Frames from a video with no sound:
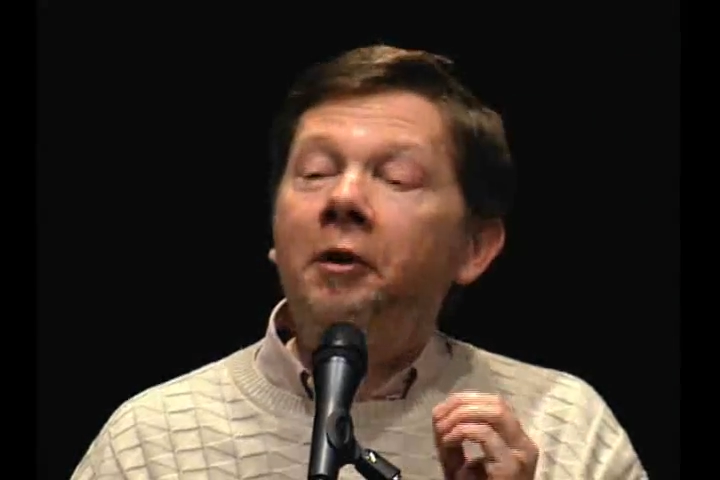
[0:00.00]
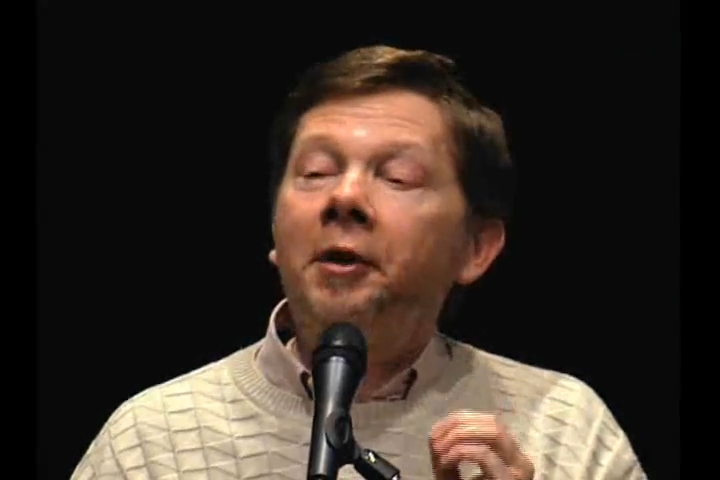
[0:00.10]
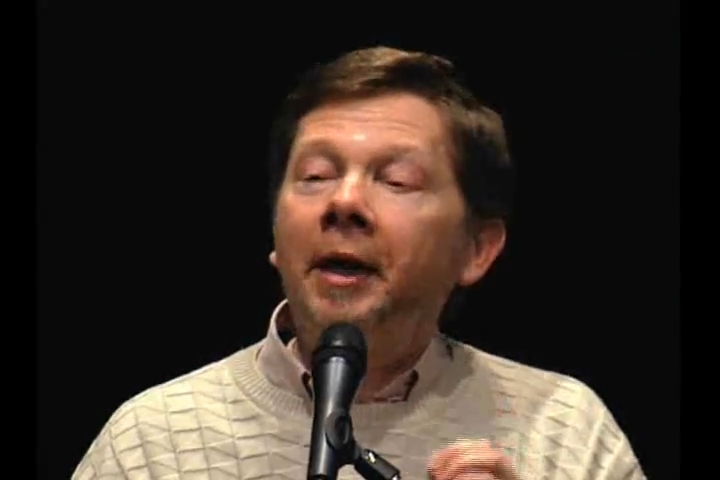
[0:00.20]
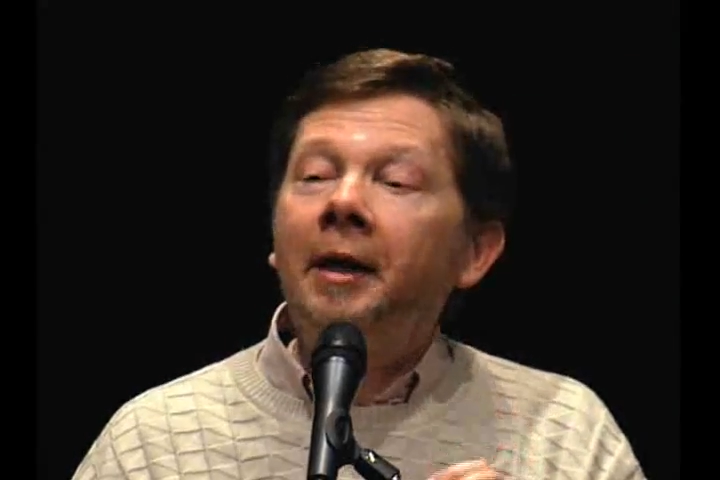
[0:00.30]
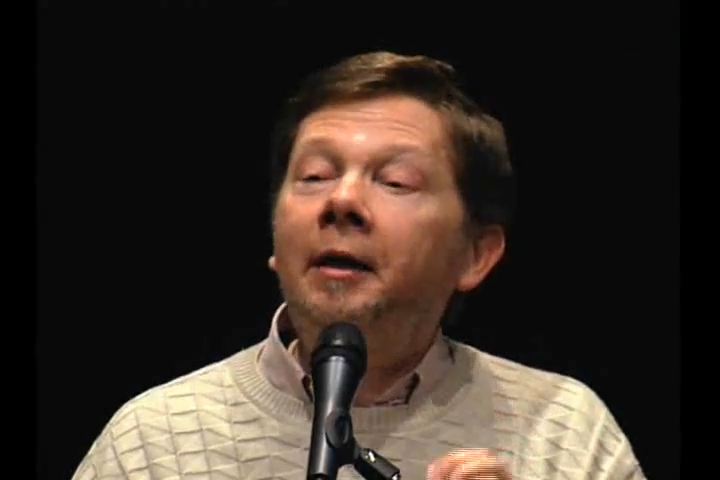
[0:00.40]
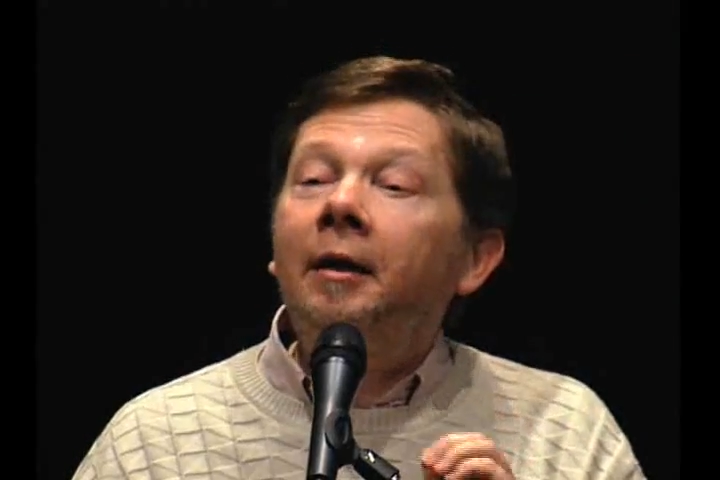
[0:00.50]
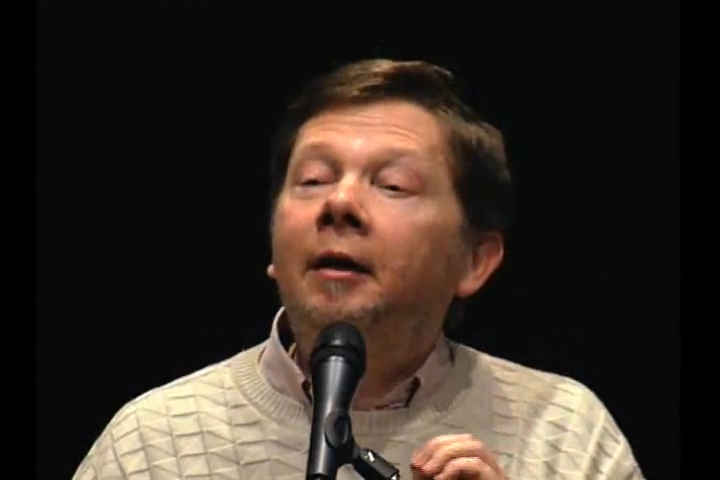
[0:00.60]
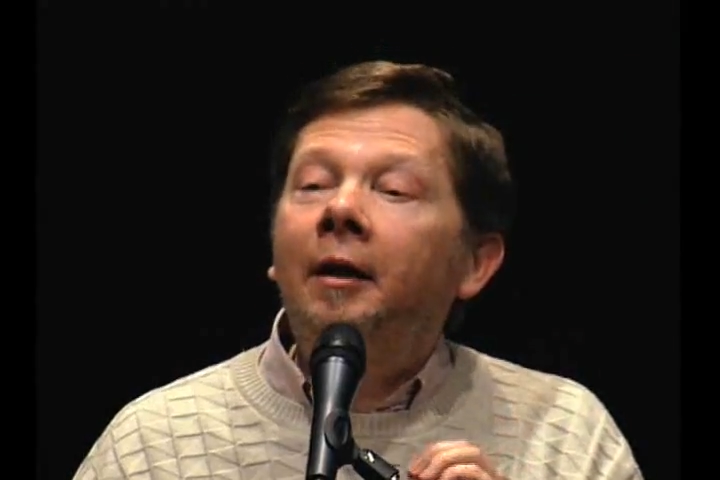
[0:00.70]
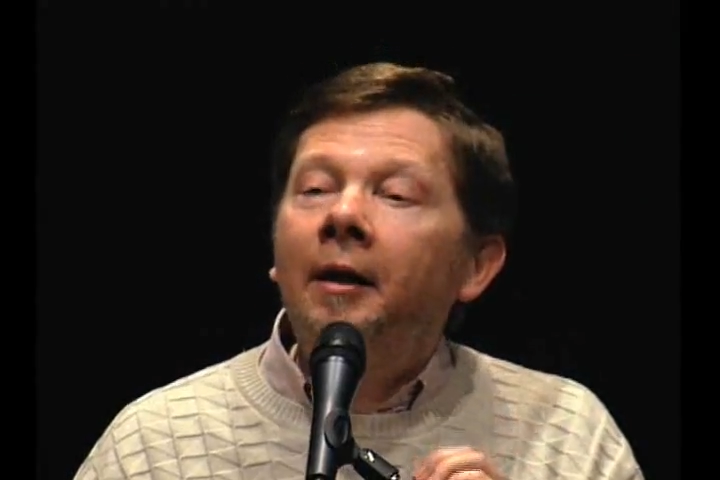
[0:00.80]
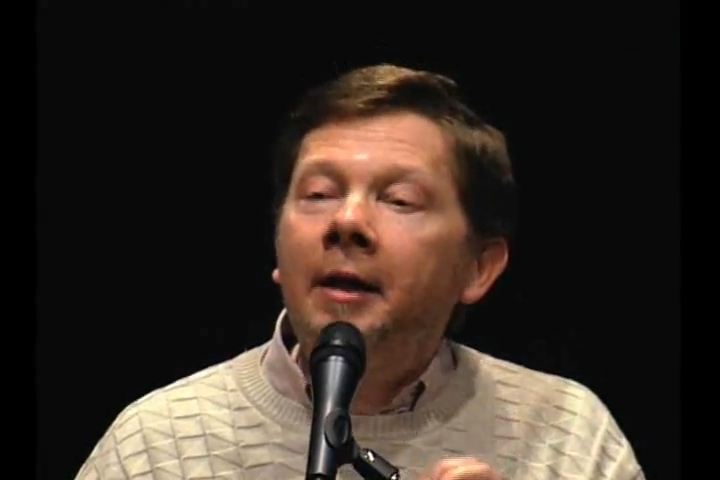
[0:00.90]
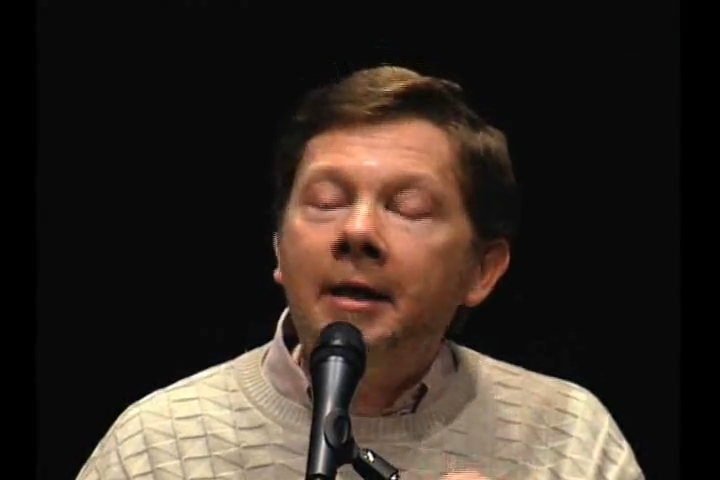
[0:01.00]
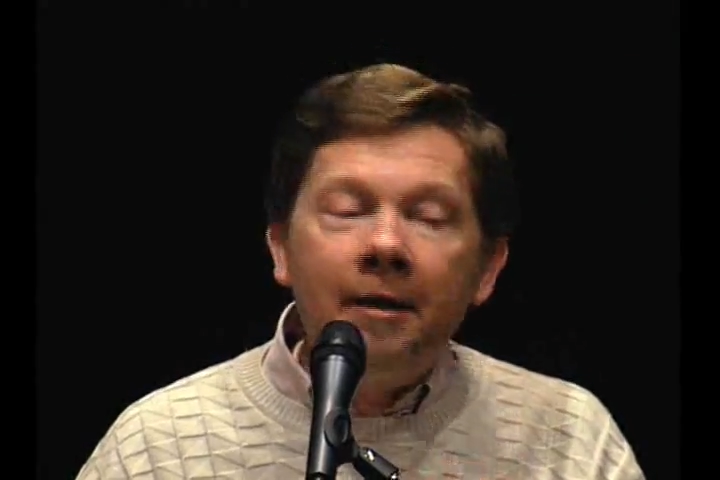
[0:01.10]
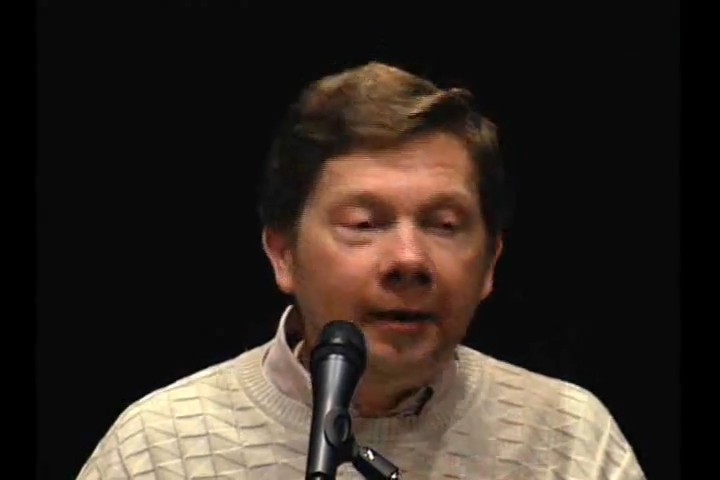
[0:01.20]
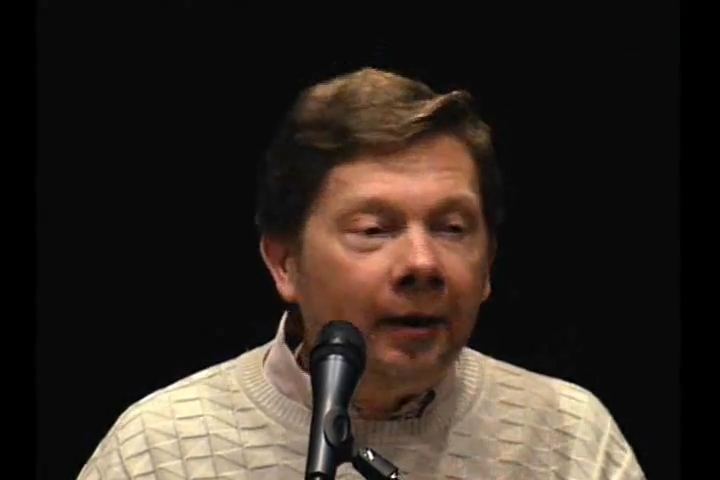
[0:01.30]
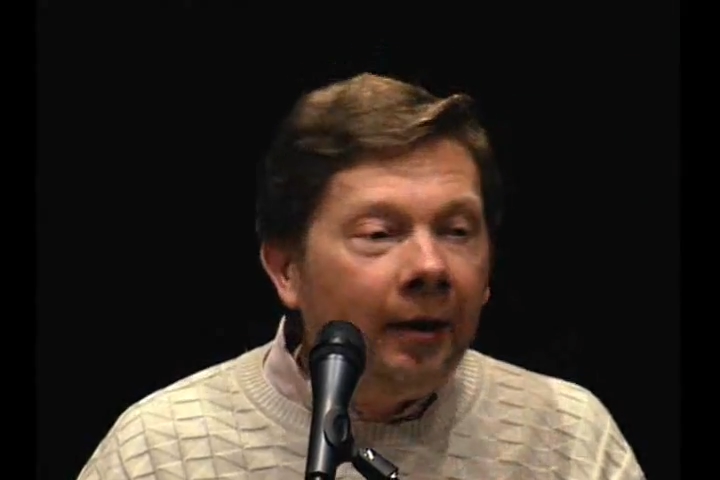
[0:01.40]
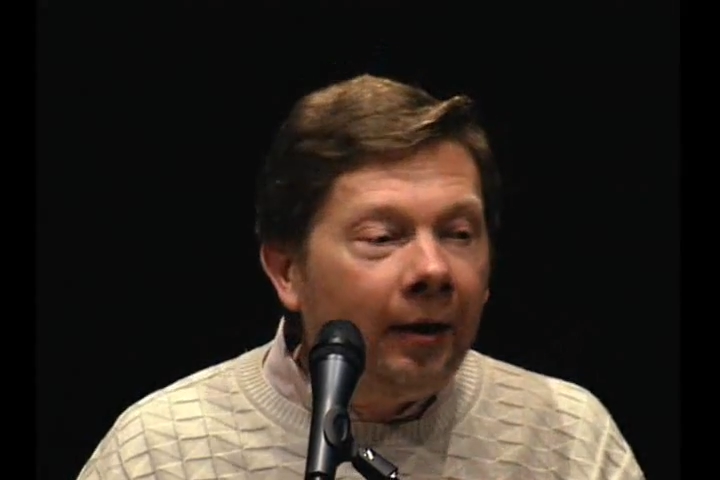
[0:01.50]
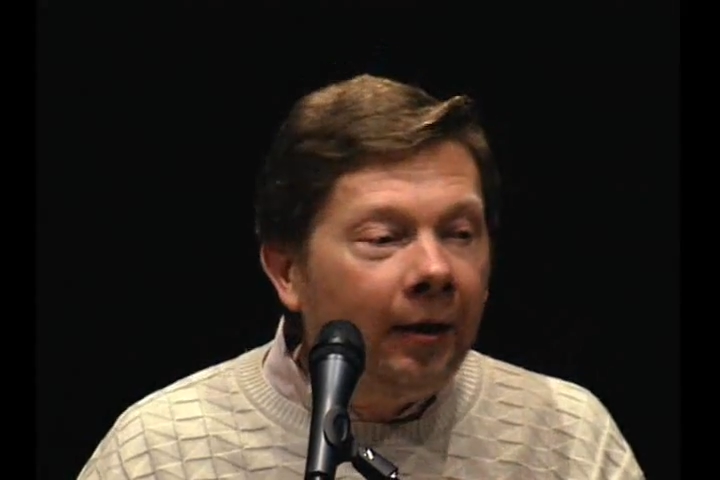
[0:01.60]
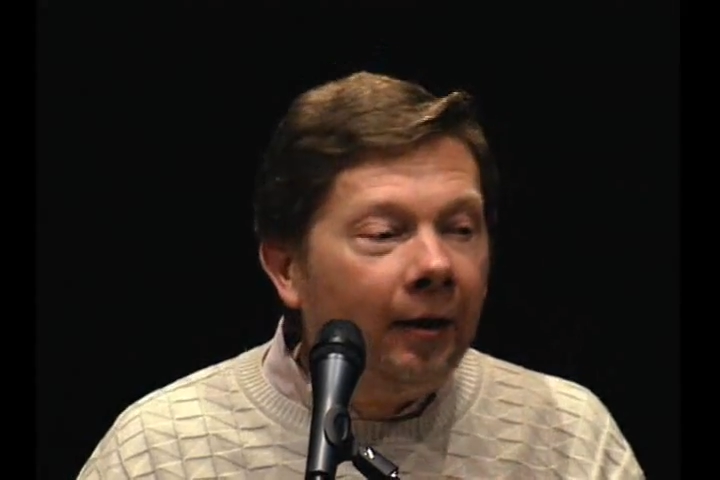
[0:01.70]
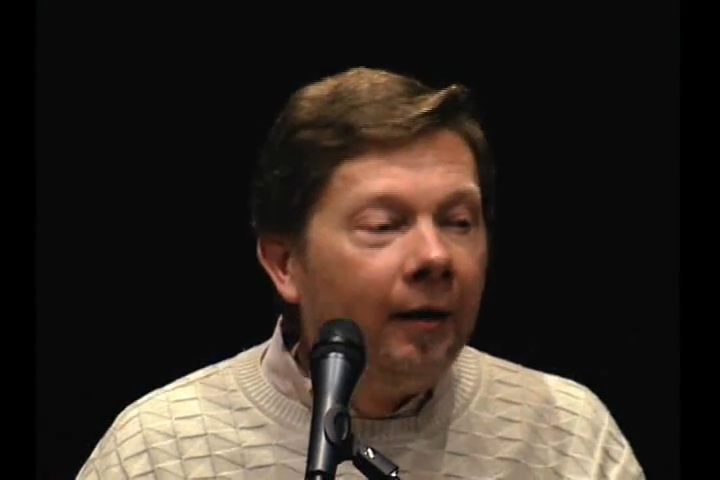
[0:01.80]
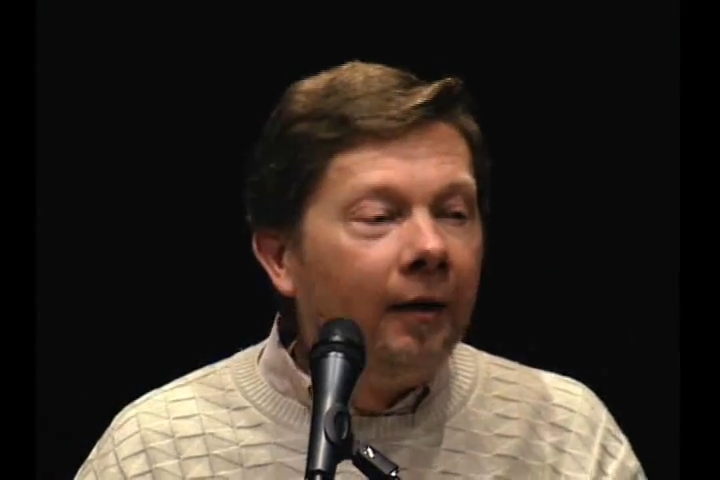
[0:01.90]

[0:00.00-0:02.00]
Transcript: think clearly